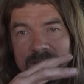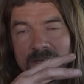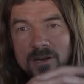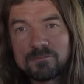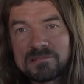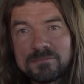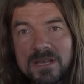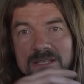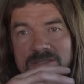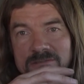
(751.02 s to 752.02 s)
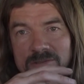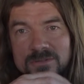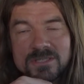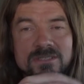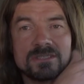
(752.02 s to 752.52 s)
compromised root
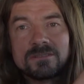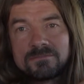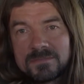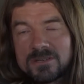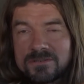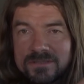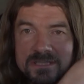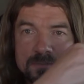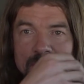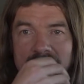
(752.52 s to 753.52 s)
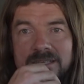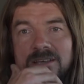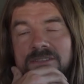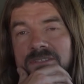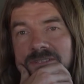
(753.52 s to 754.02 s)
system or the split
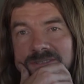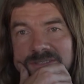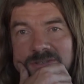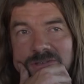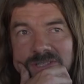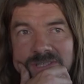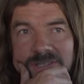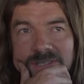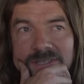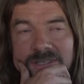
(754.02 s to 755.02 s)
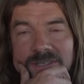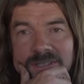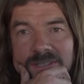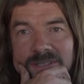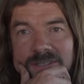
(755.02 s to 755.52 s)
on the other tree.
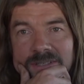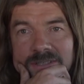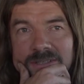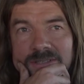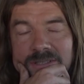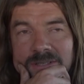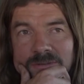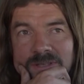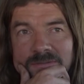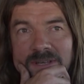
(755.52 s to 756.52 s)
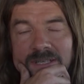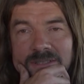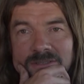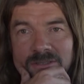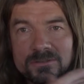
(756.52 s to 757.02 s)
If I
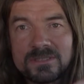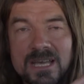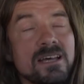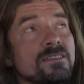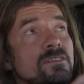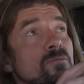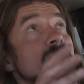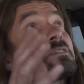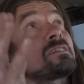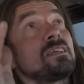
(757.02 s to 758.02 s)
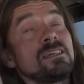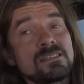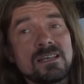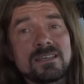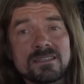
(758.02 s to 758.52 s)
can do that and the weather stays
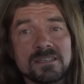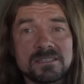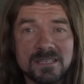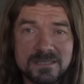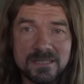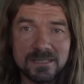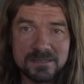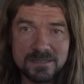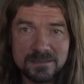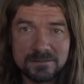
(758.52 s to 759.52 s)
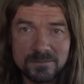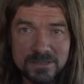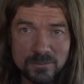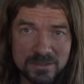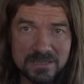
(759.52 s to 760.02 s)
like this as it is,
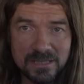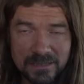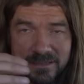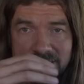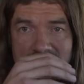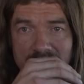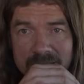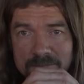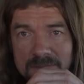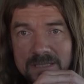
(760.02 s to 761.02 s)
which was still at the time,